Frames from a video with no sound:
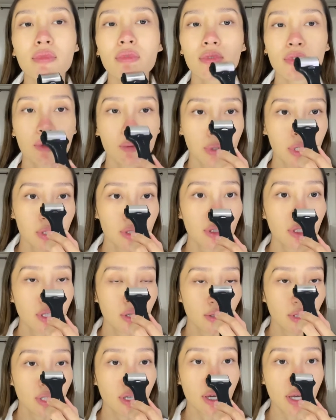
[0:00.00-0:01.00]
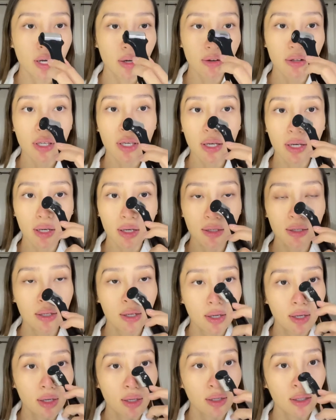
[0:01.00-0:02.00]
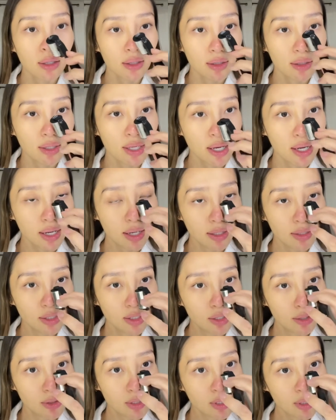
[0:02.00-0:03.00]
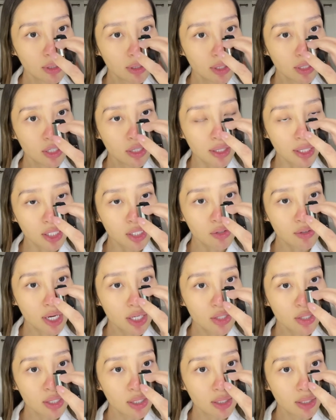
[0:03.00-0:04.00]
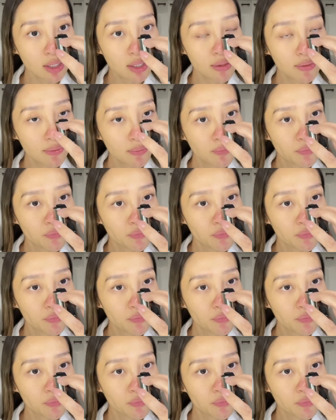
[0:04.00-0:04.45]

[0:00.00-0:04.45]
Especially on the area that you did a lot of extraction.